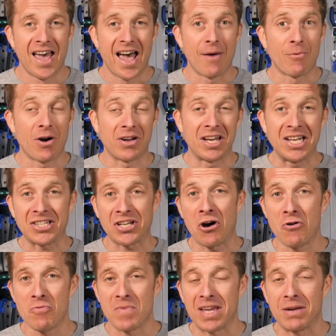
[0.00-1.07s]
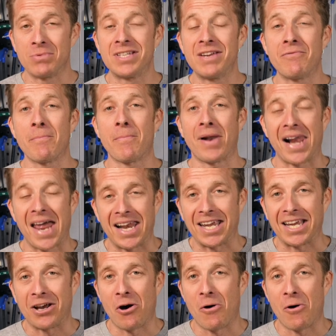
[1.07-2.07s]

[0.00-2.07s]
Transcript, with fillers: And well, he told me he was even planning